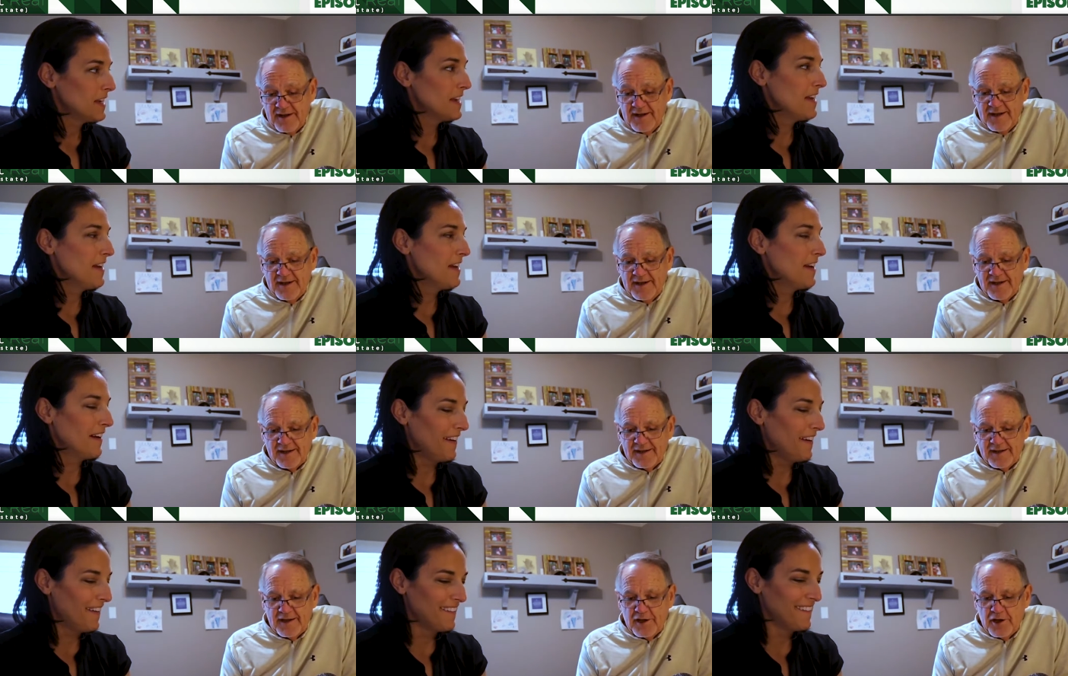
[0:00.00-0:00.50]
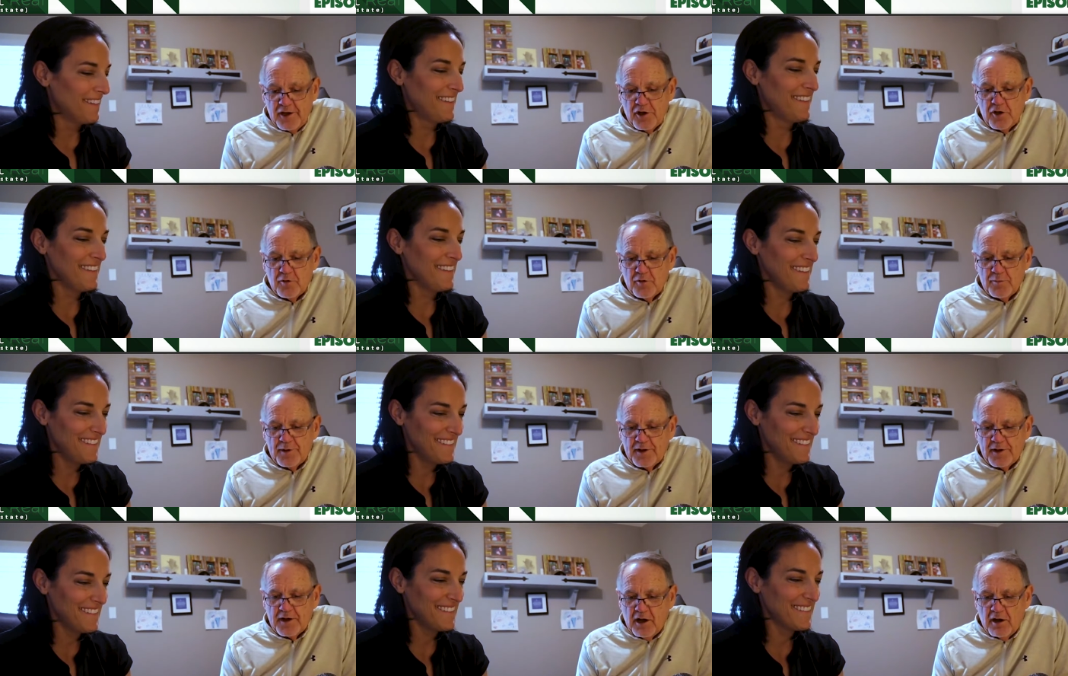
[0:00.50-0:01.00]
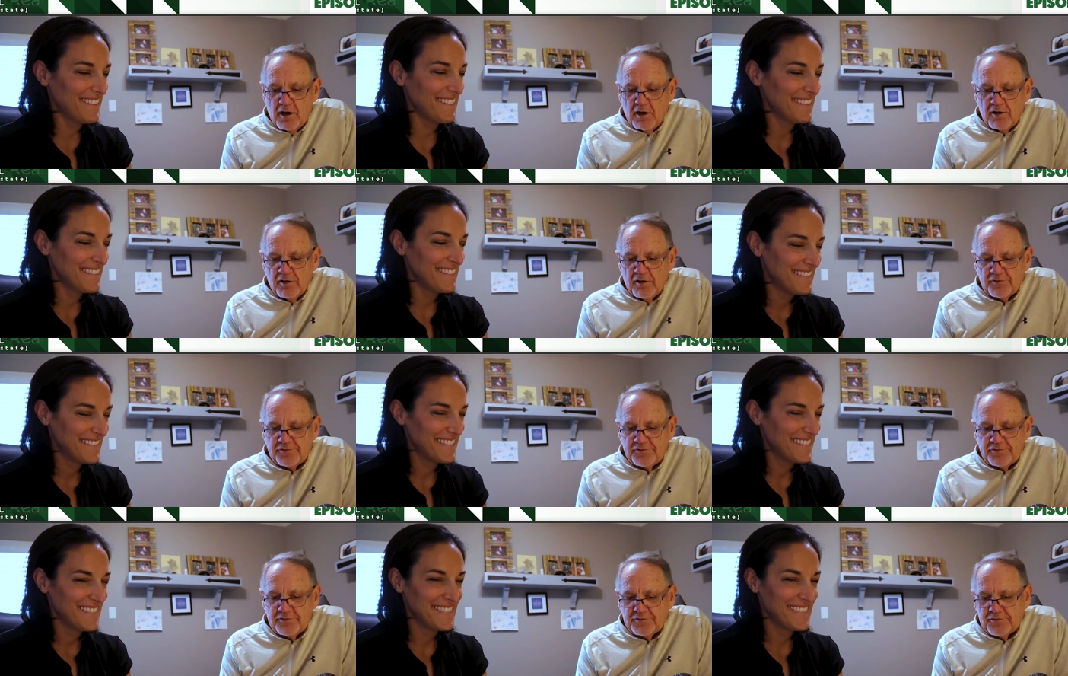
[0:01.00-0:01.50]
Speaker 1: yeah. you know,
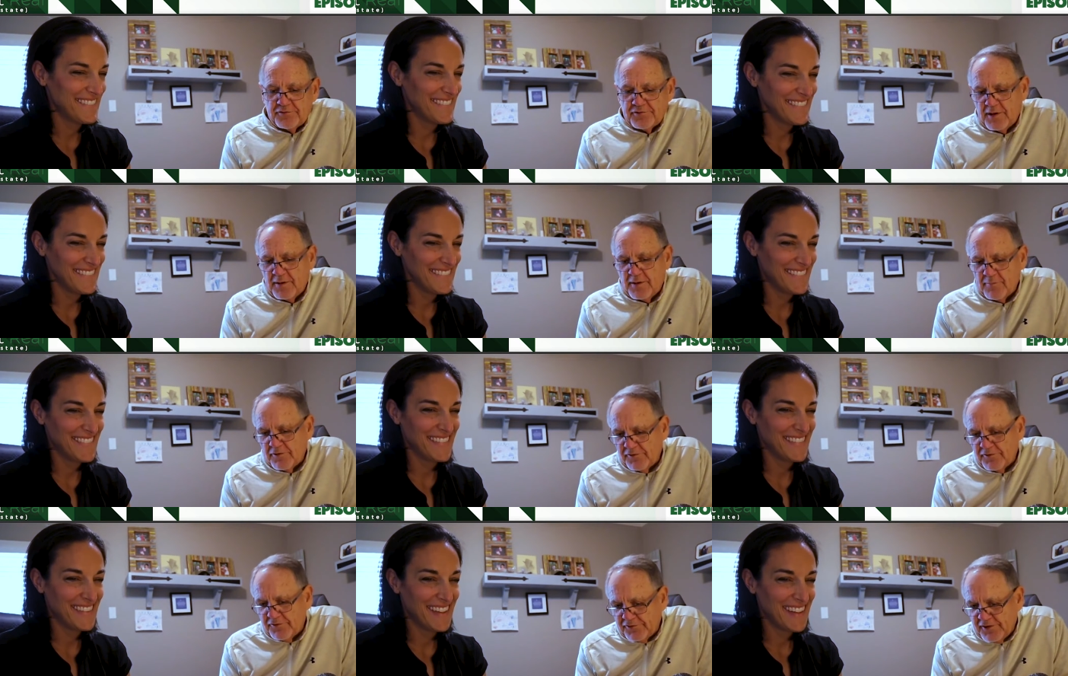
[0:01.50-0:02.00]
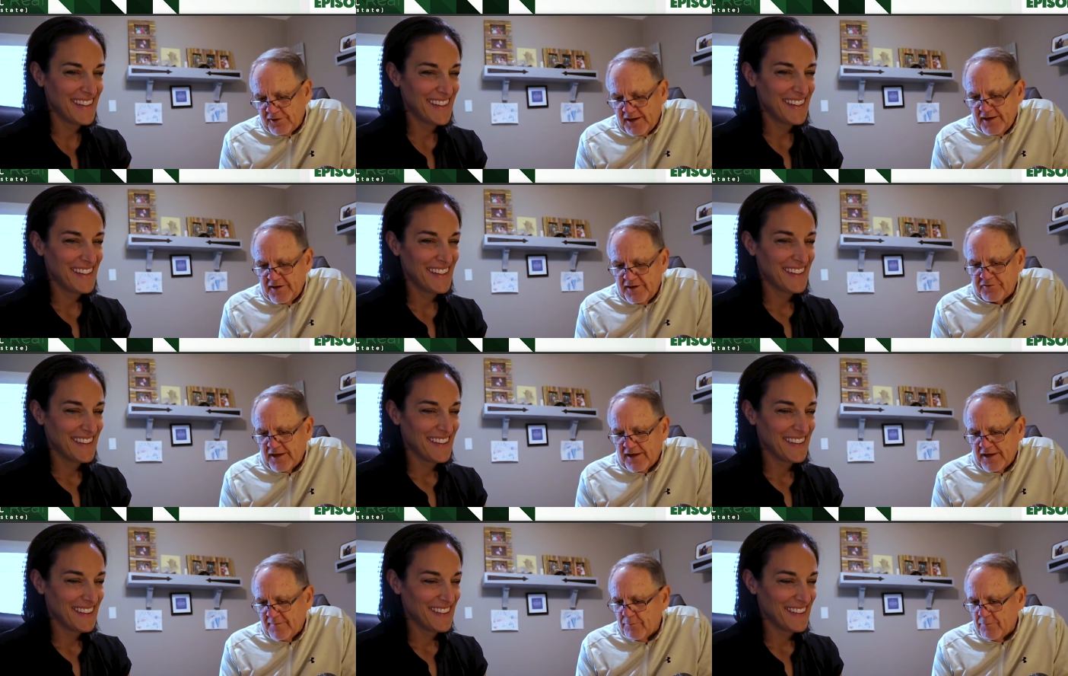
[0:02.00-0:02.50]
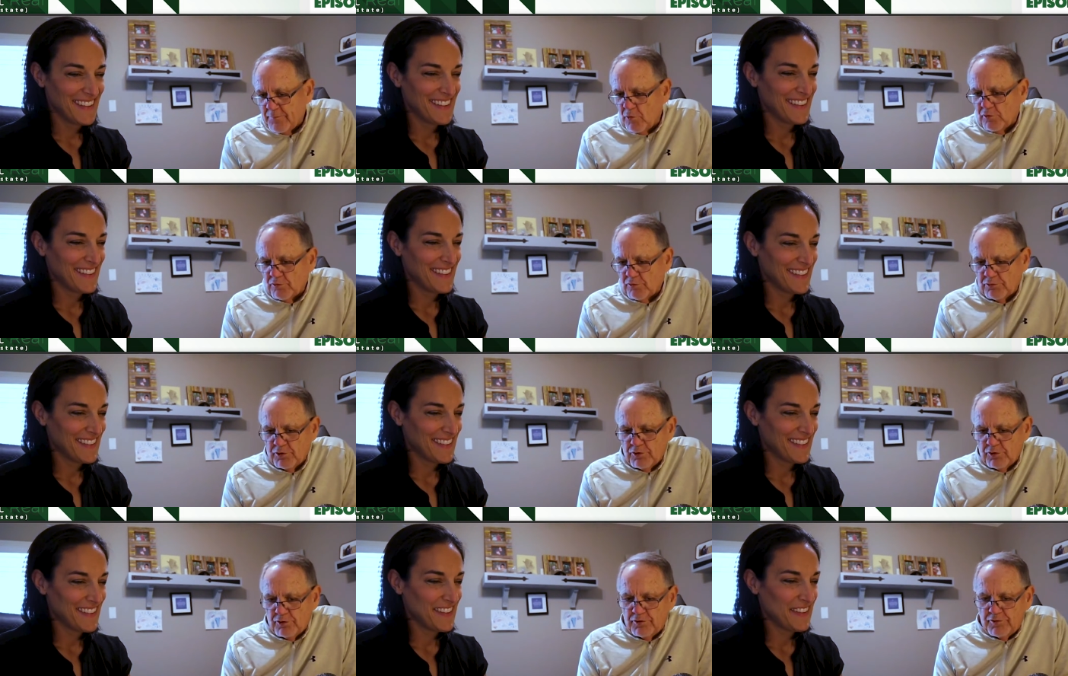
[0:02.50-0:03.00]
because some of the cities have more
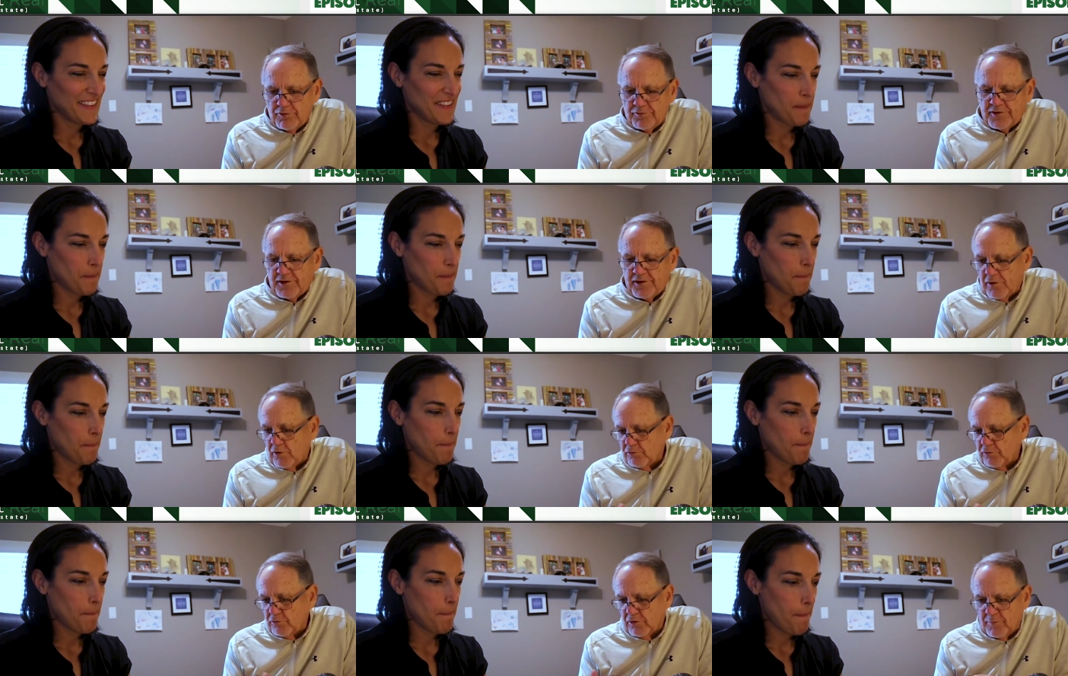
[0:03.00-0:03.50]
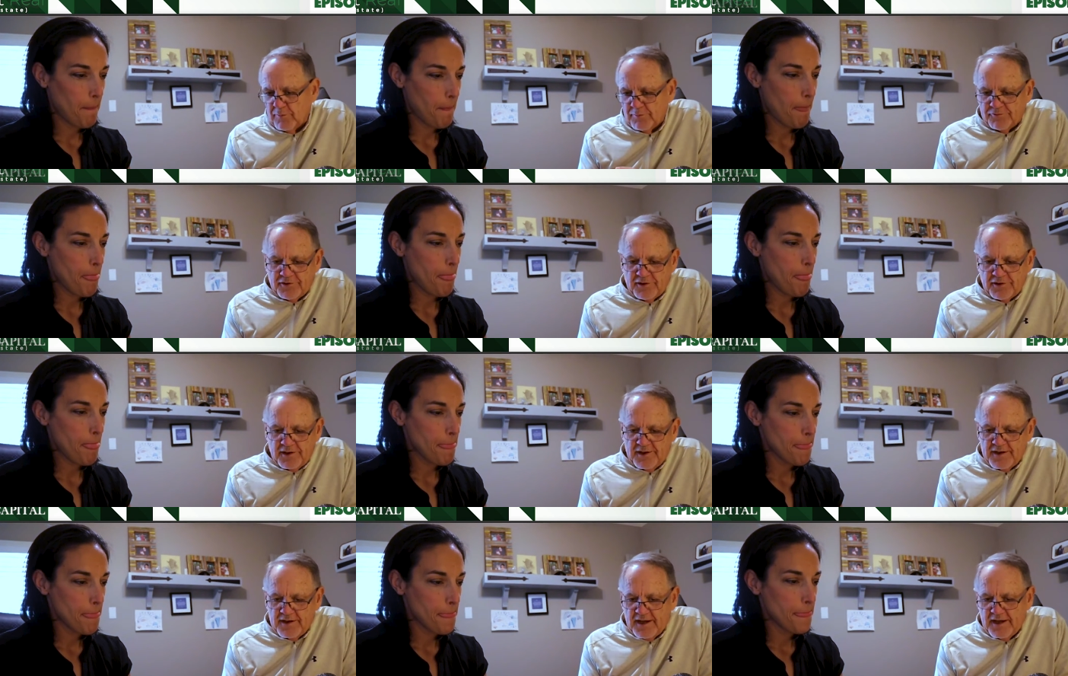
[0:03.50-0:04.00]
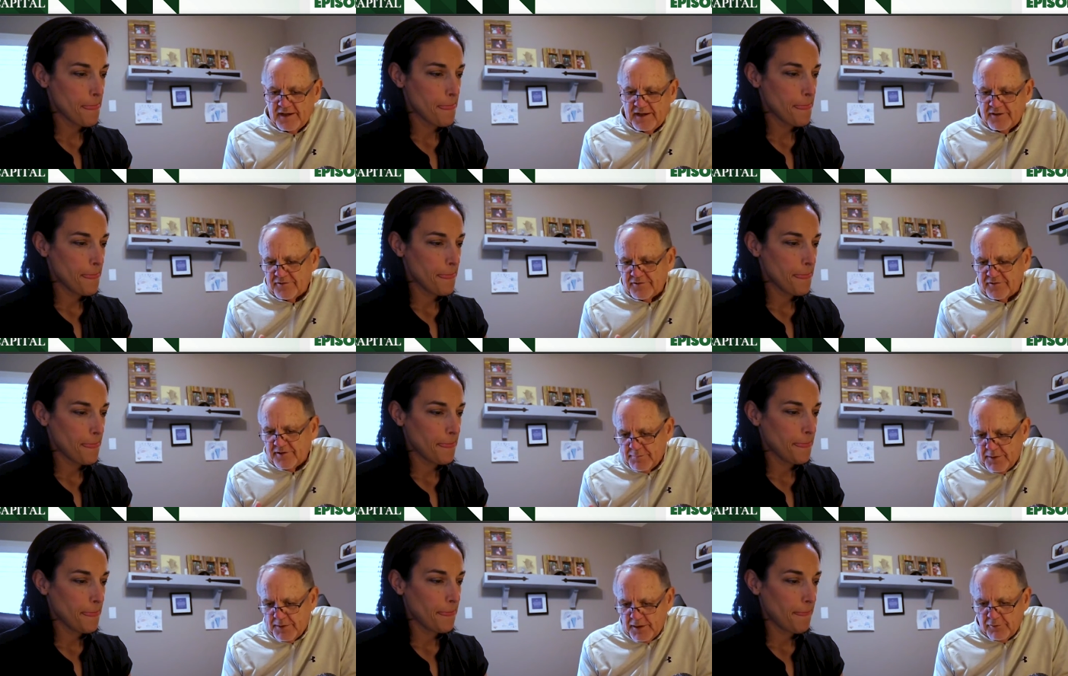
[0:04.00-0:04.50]
rules than Oklahoma City does
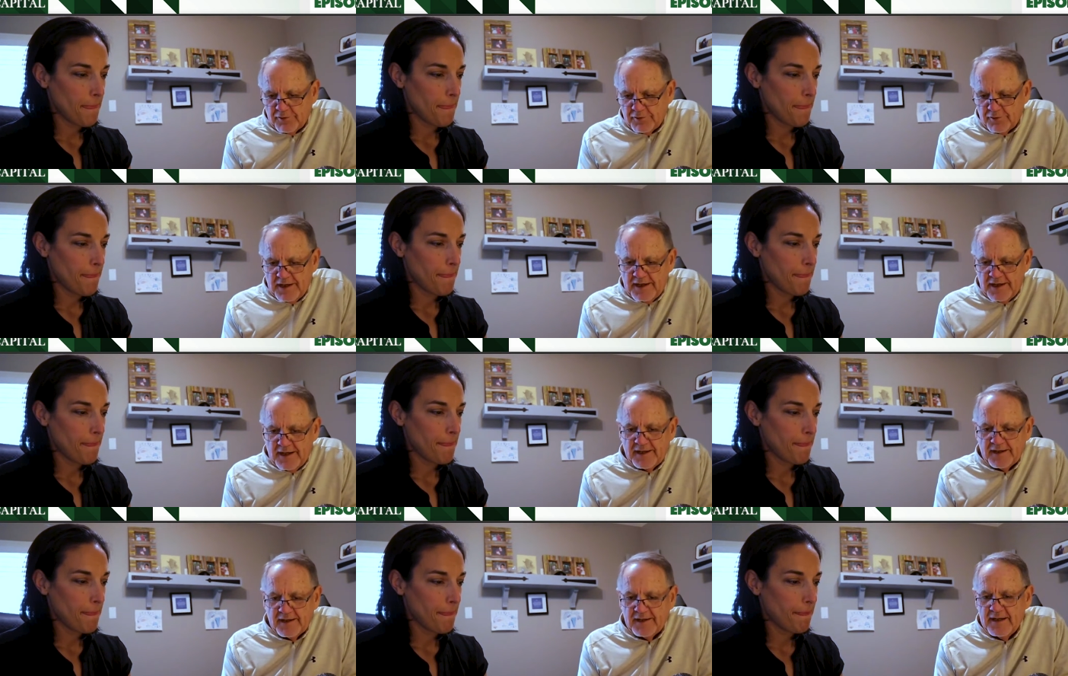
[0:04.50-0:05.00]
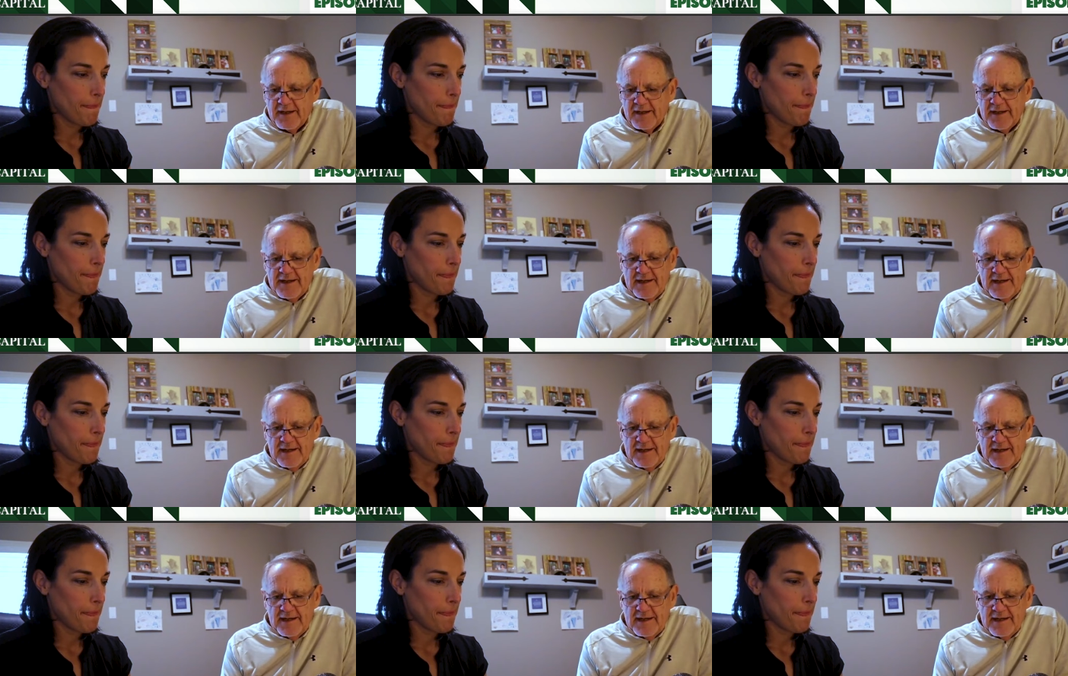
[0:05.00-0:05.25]
in building. And